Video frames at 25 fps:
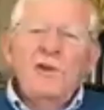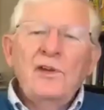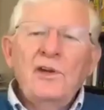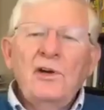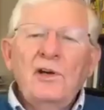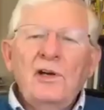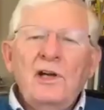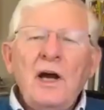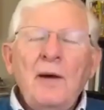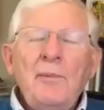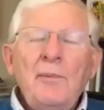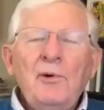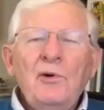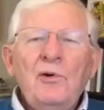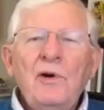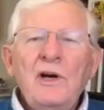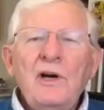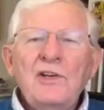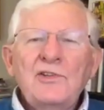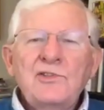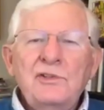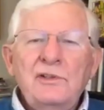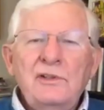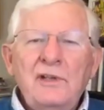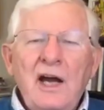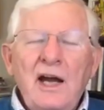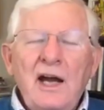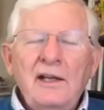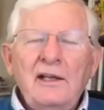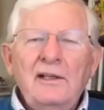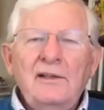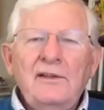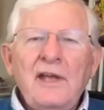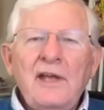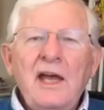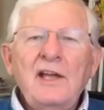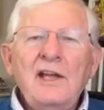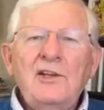are a couple questions.
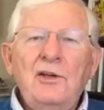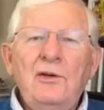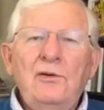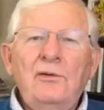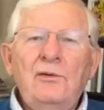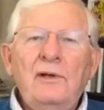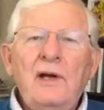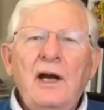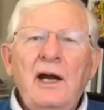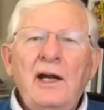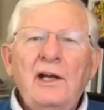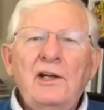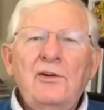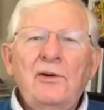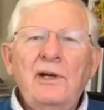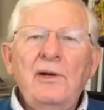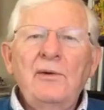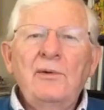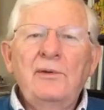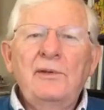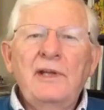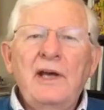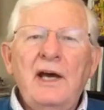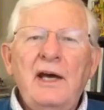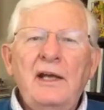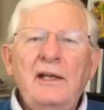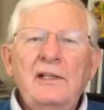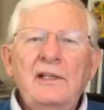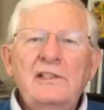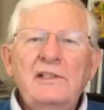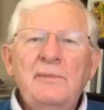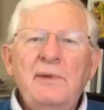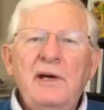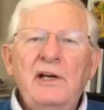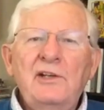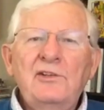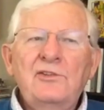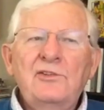Thank you. I agree with that. It's
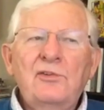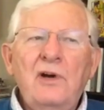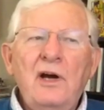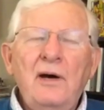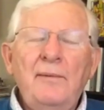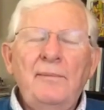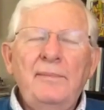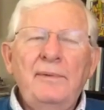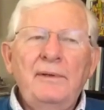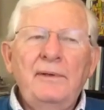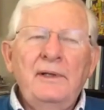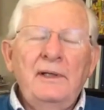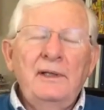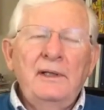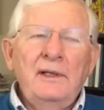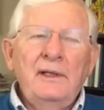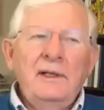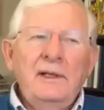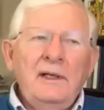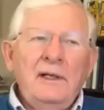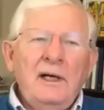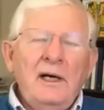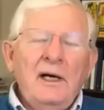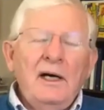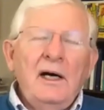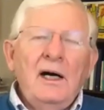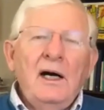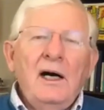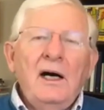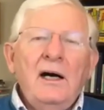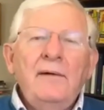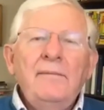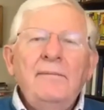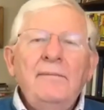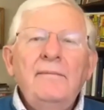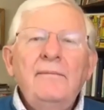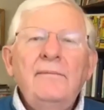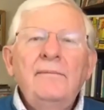about Trump.
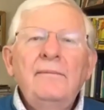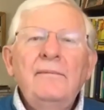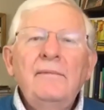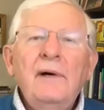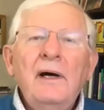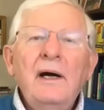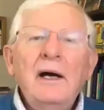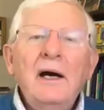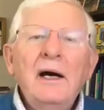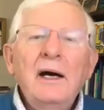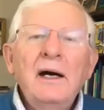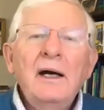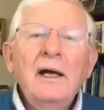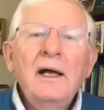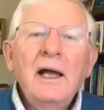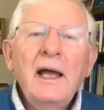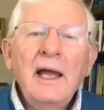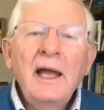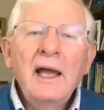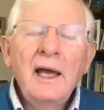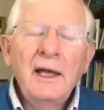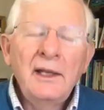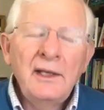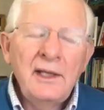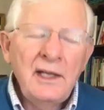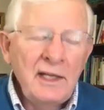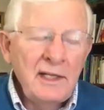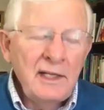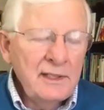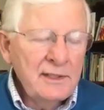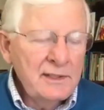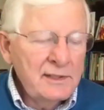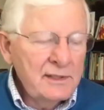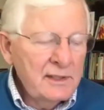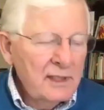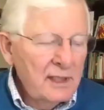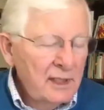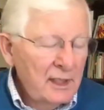And
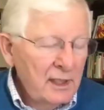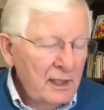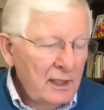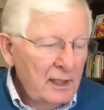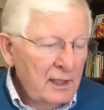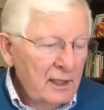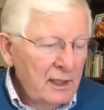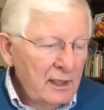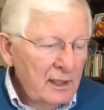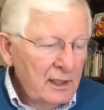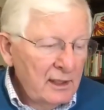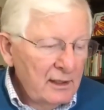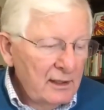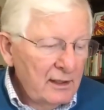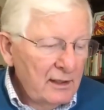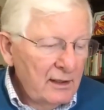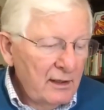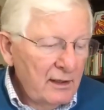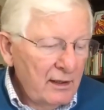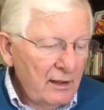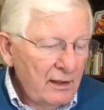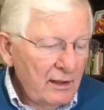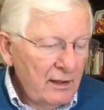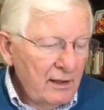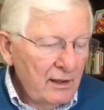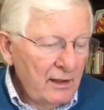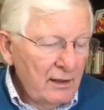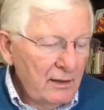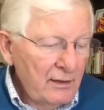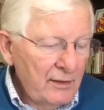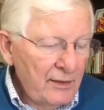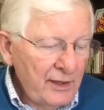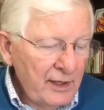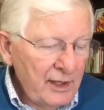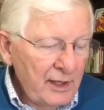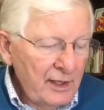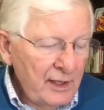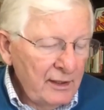he's
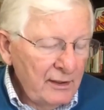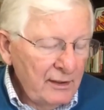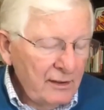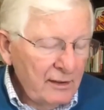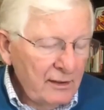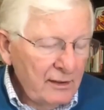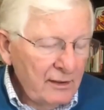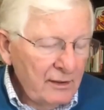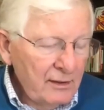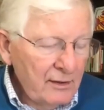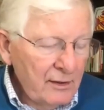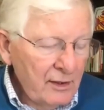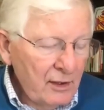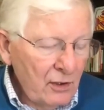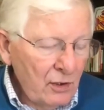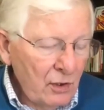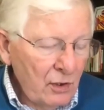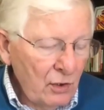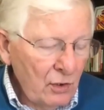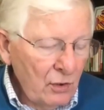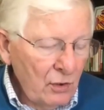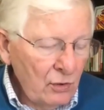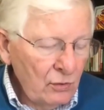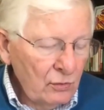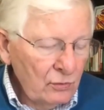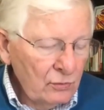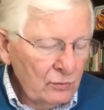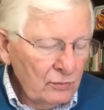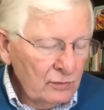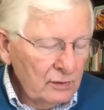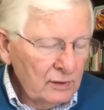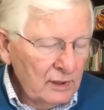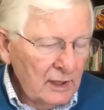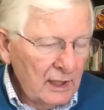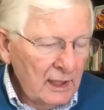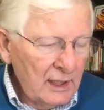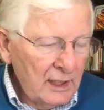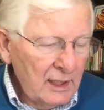the whole
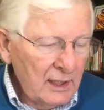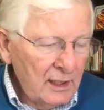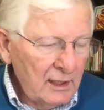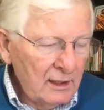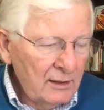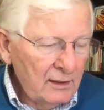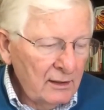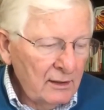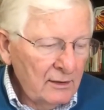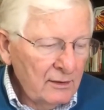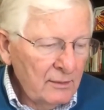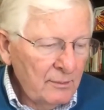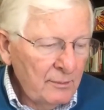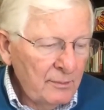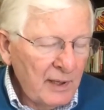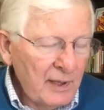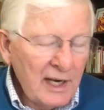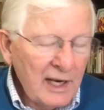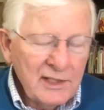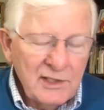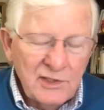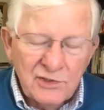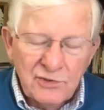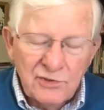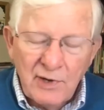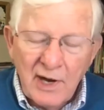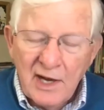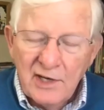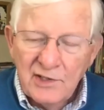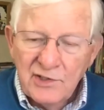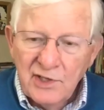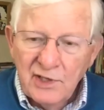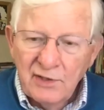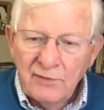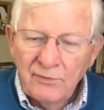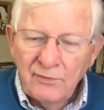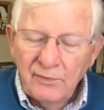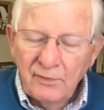Biden
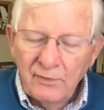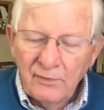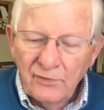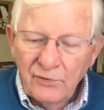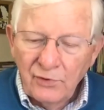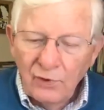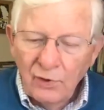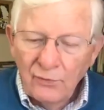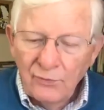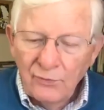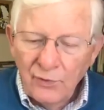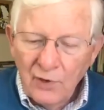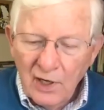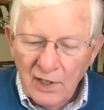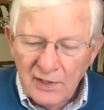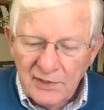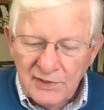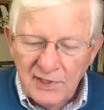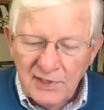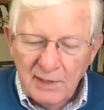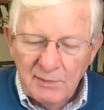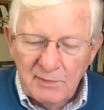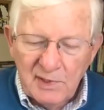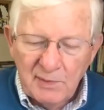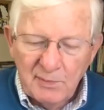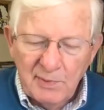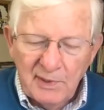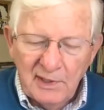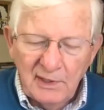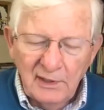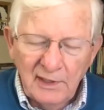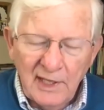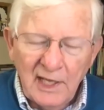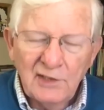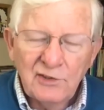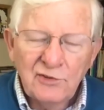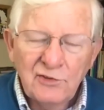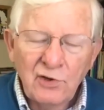strategy so far seems to be
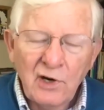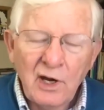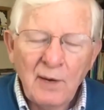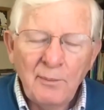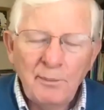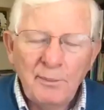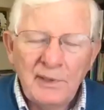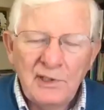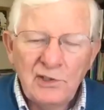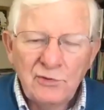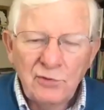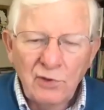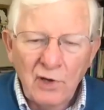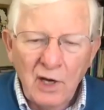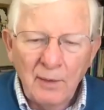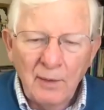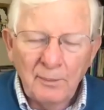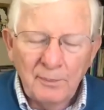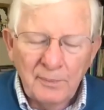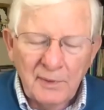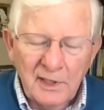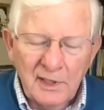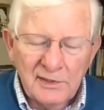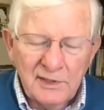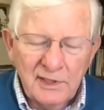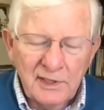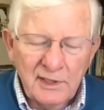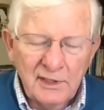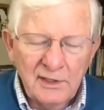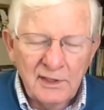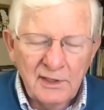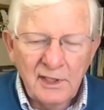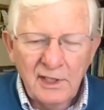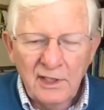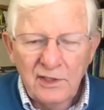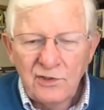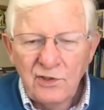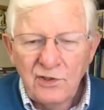let Trump be Trump, because he
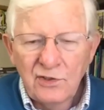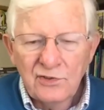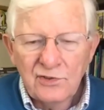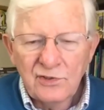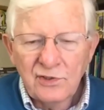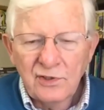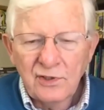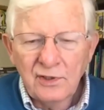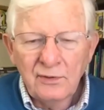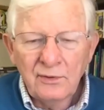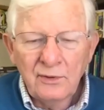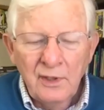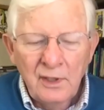continues to